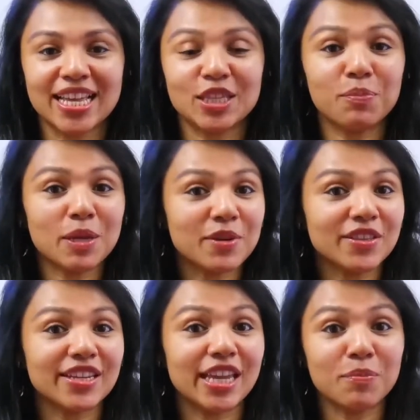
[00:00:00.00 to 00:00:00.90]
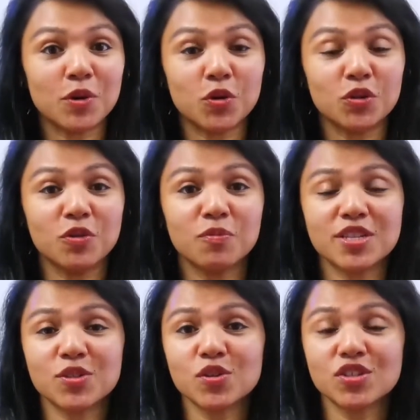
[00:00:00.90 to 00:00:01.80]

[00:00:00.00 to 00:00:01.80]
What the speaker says: The people in the neighborhood were so